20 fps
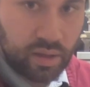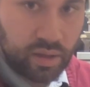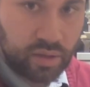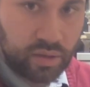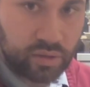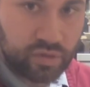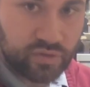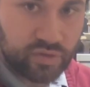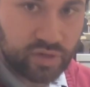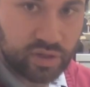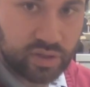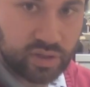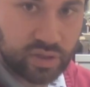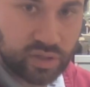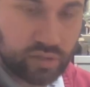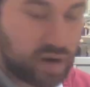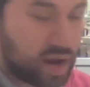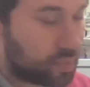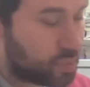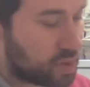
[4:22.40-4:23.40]
Those fingers
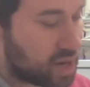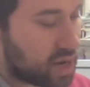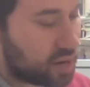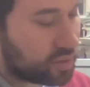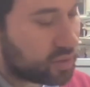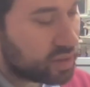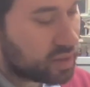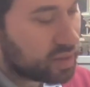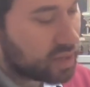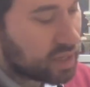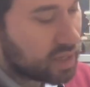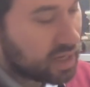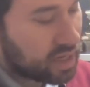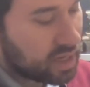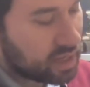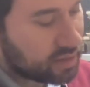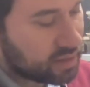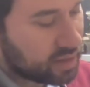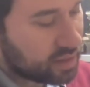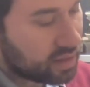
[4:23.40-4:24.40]
can wrap around,
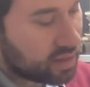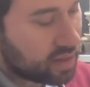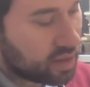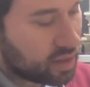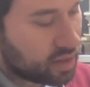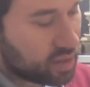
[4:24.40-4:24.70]
and then